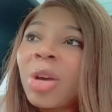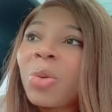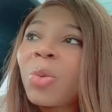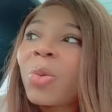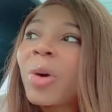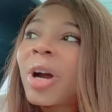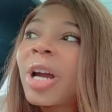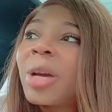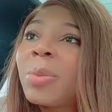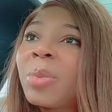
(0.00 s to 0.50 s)

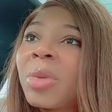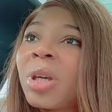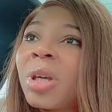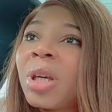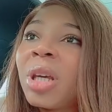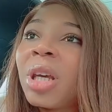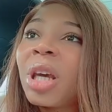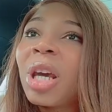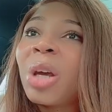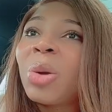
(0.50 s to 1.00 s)
And why
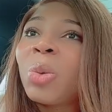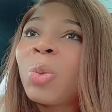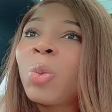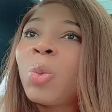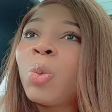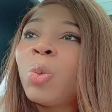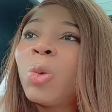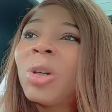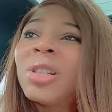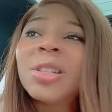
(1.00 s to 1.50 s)
me?
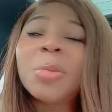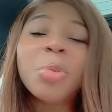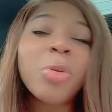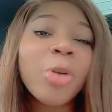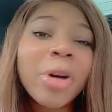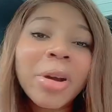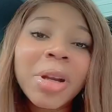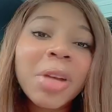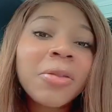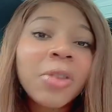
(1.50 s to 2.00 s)
And what is the
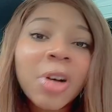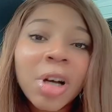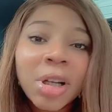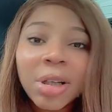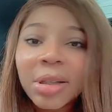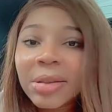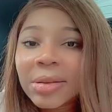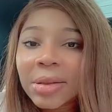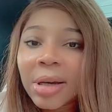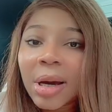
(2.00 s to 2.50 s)
point of all
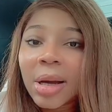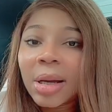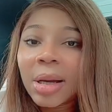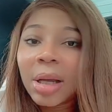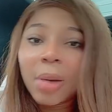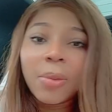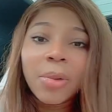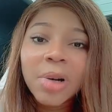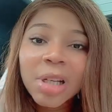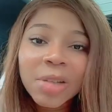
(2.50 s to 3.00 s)
this, God?
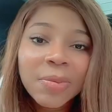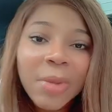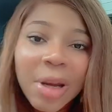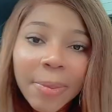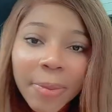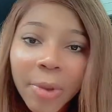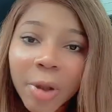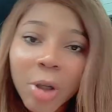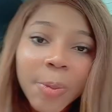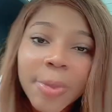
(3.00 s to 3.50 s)
Like, what is my
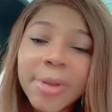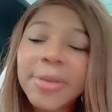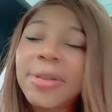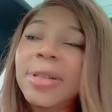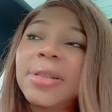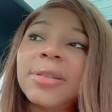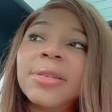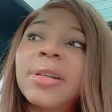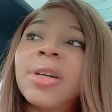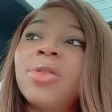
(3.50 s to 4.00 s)
purpose,
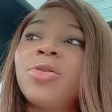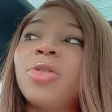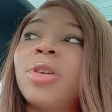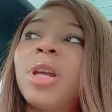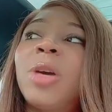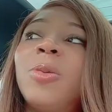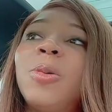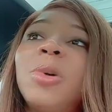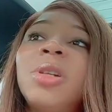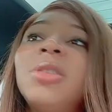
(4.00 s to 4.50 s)
etc.?
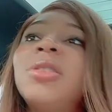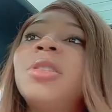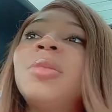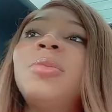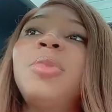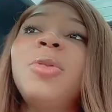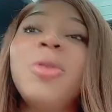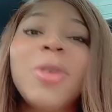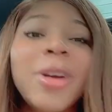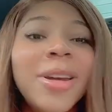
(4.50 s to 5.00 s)
Like, what is the
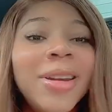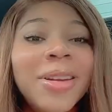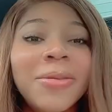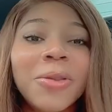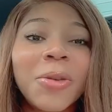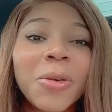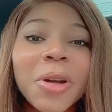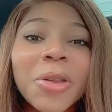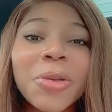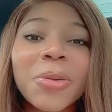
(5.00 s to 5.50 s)
point
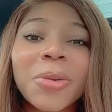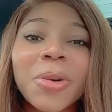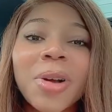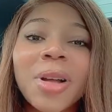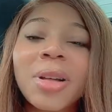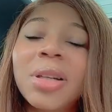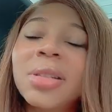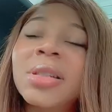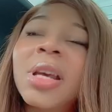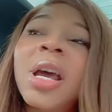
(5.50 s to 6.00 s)
of going through
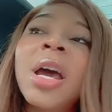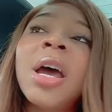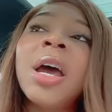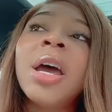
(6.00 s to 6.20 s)
all this?